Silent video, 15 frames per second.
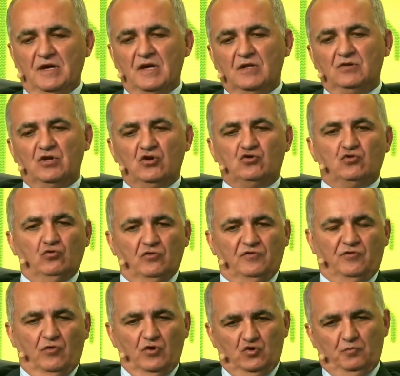controlling
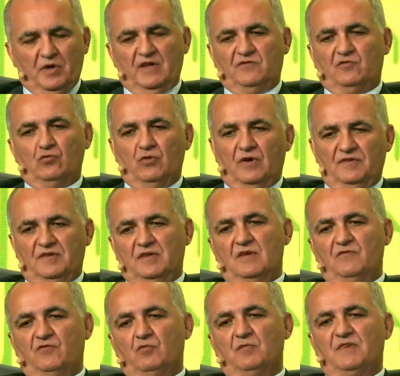the life cycle
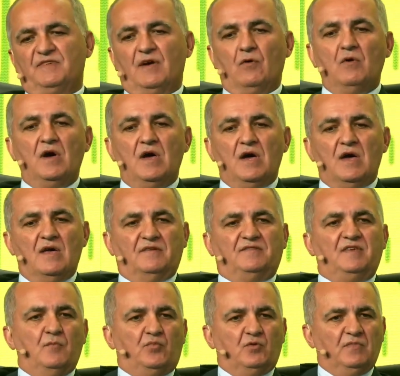in terms of
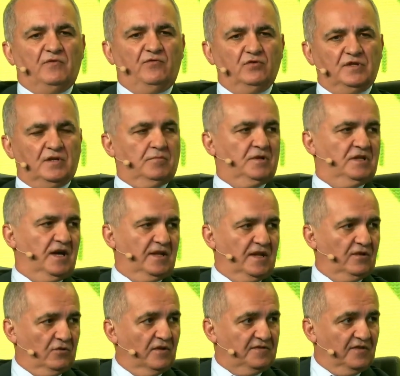solution for
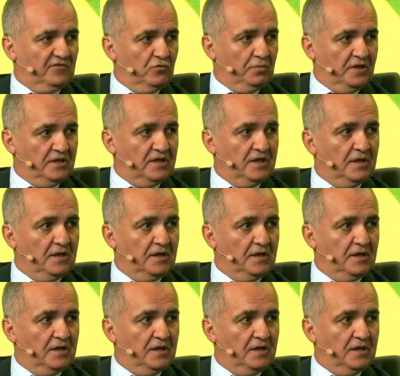information